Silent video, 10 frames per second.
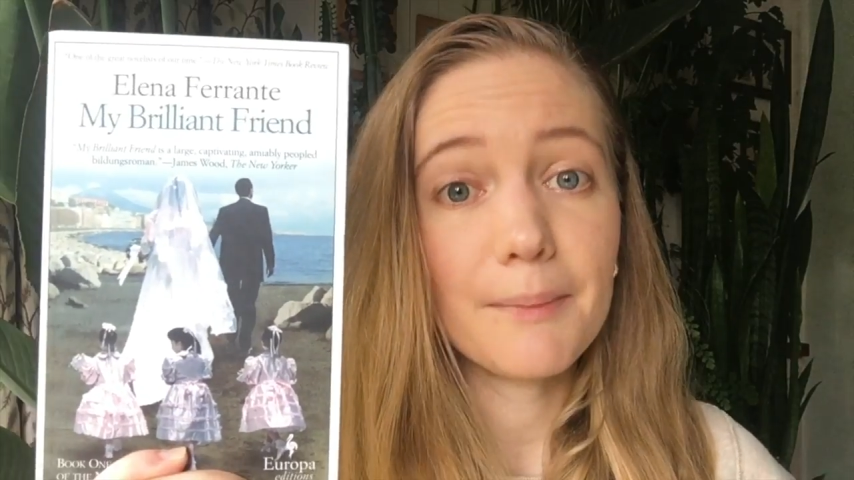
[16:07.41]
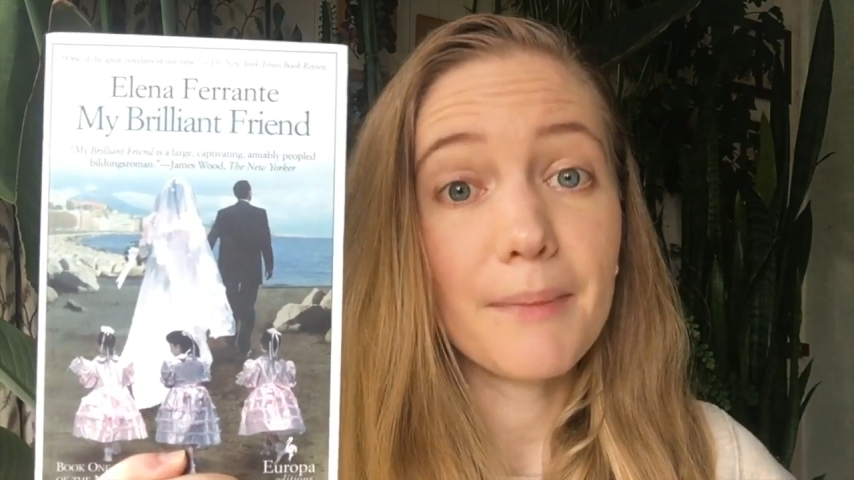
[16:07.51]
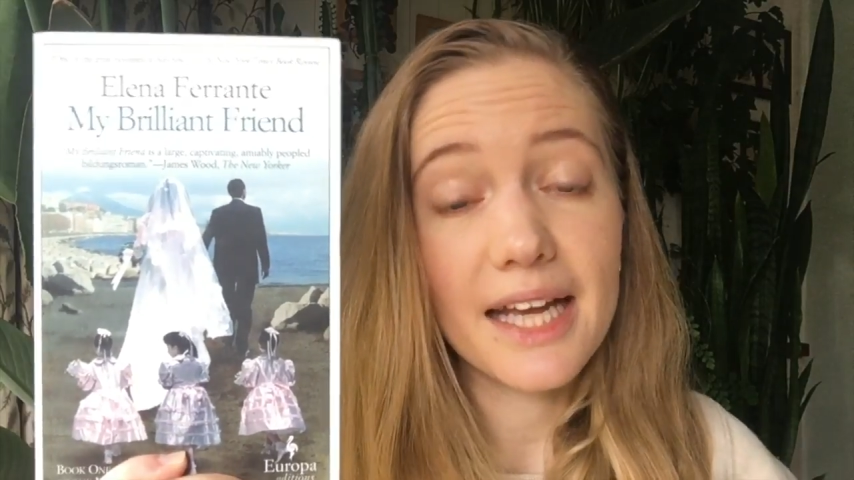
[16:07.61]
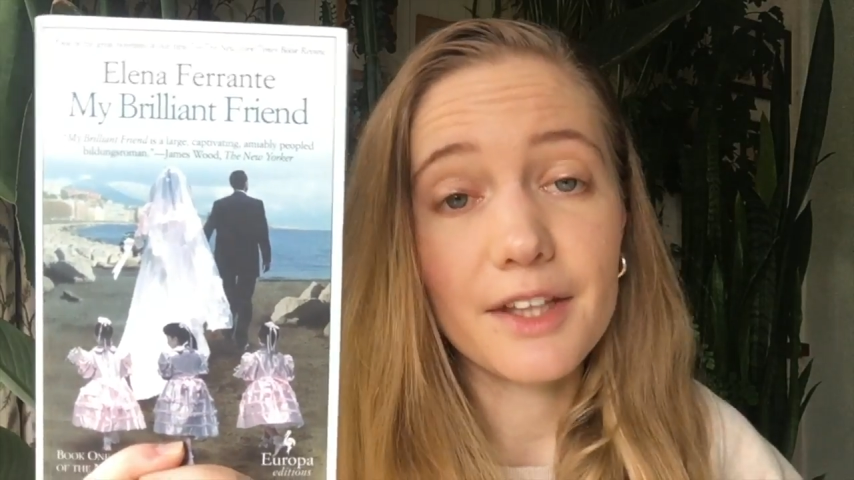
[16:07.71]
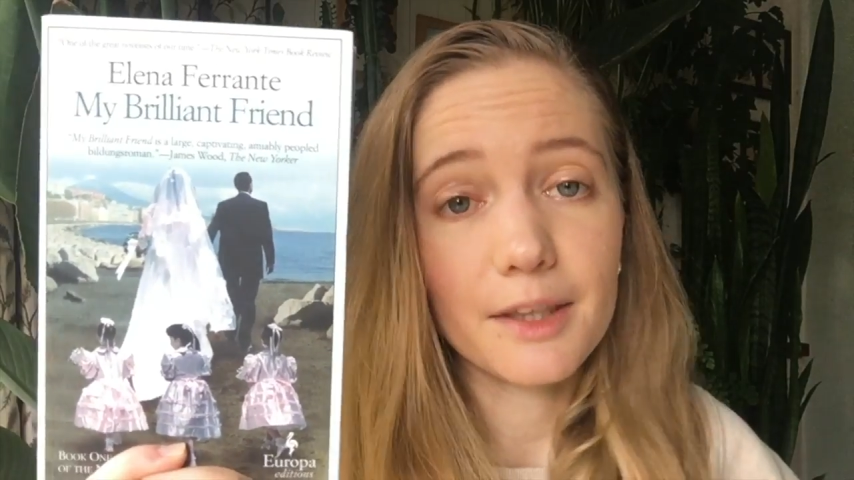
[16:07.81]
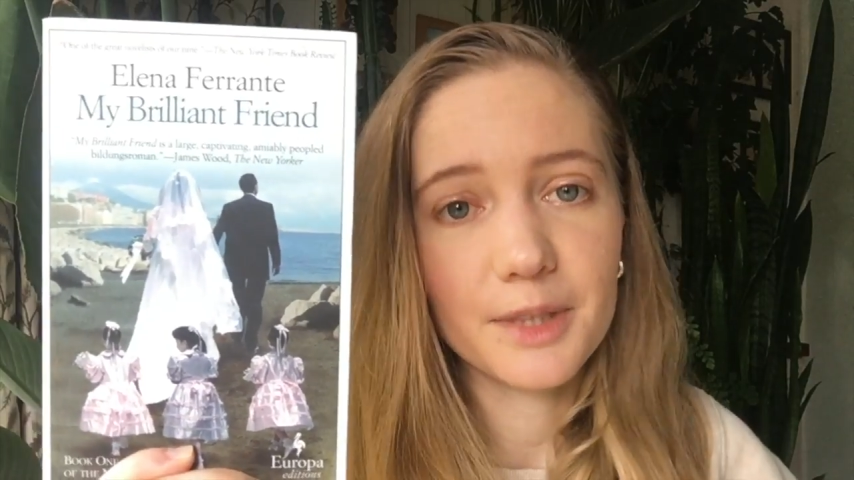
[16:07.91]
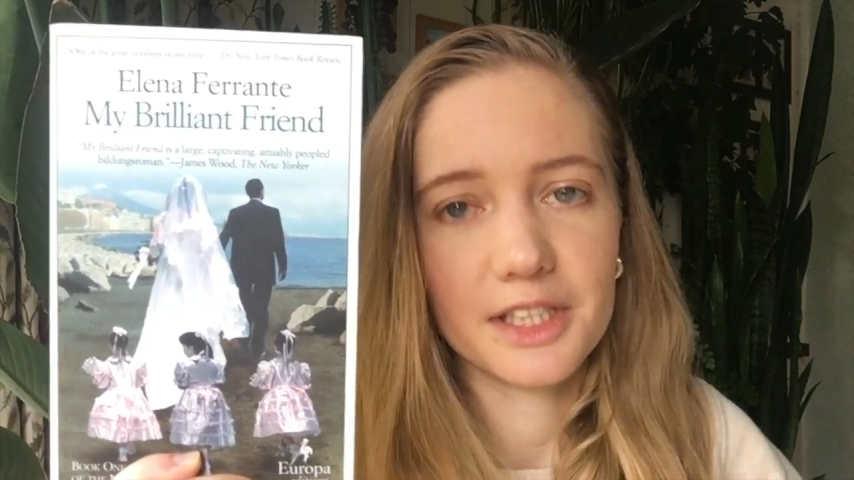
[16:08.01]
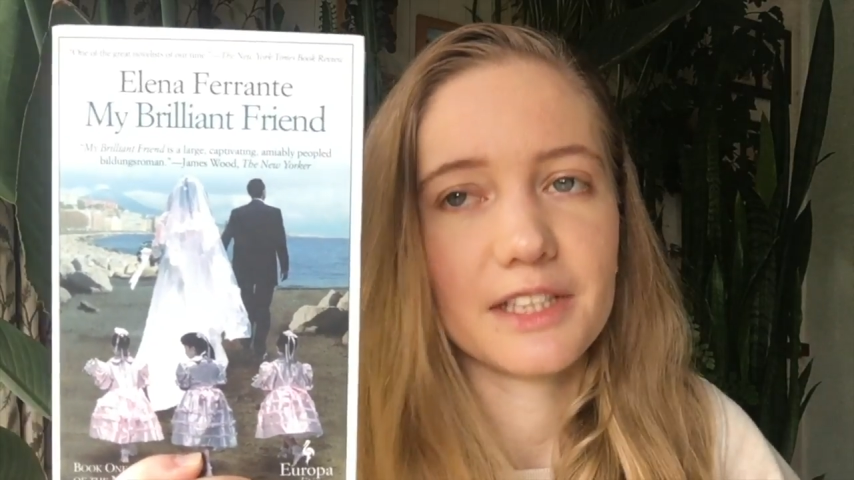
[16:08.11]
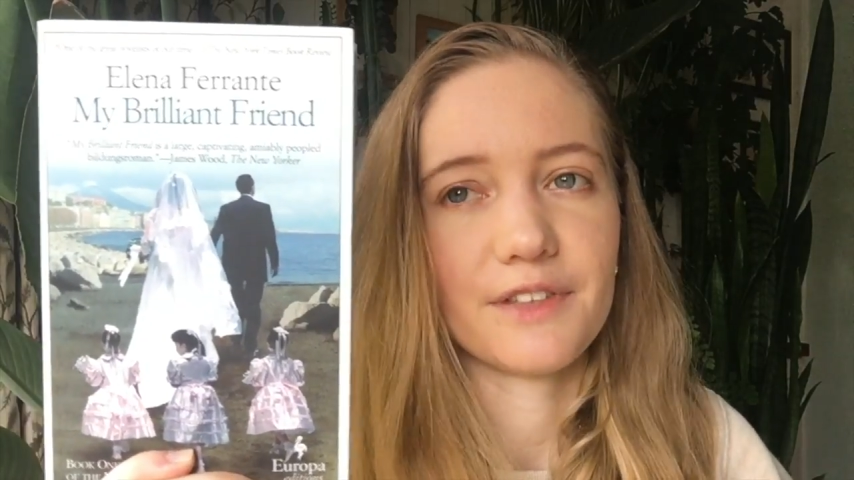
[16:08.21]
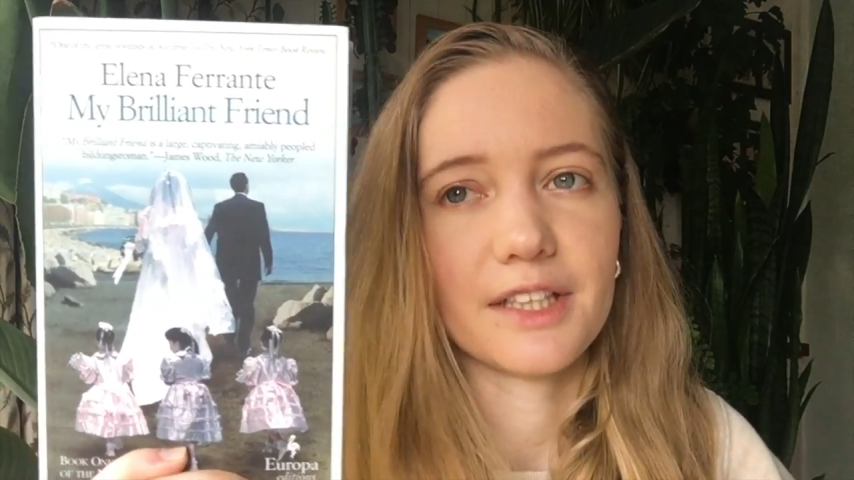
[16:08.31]
It made the
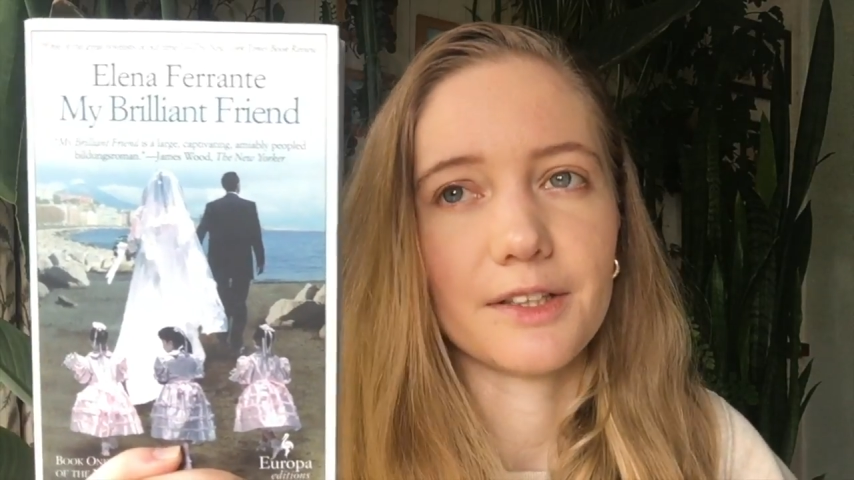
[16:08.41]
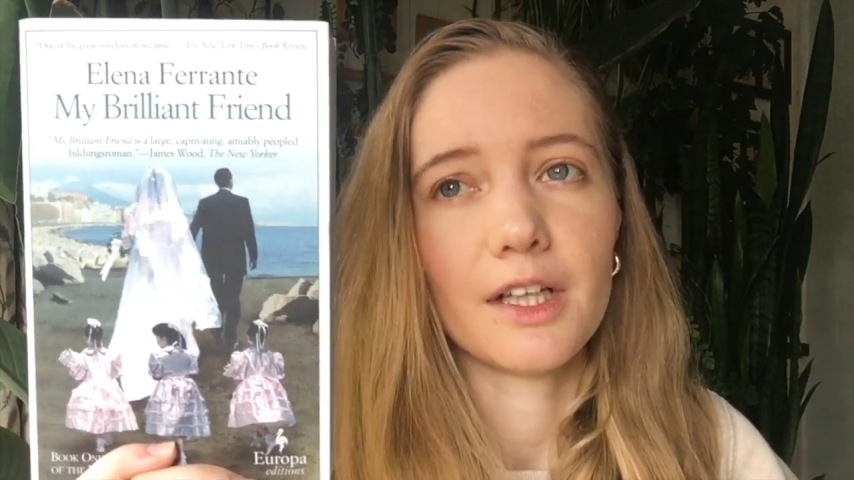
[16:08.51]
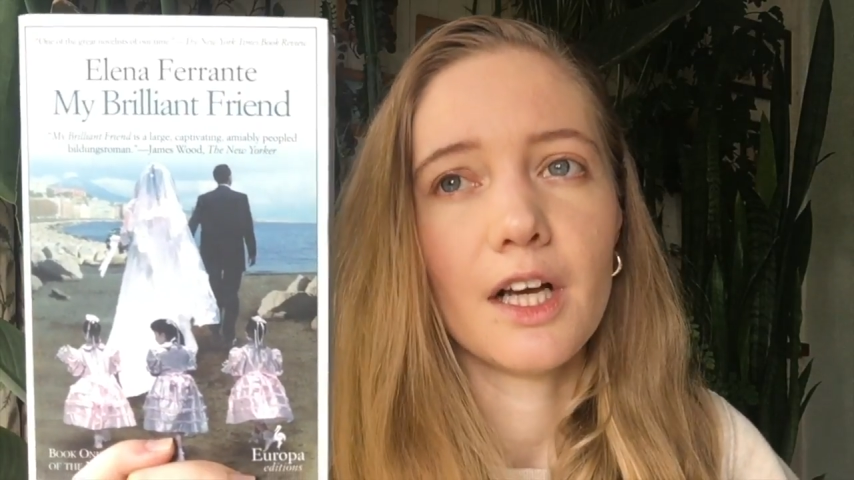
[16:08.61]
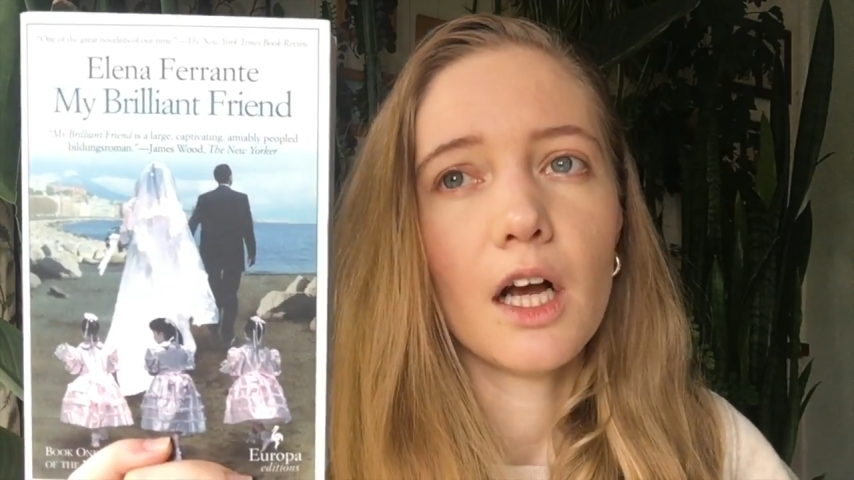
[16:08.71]
community feel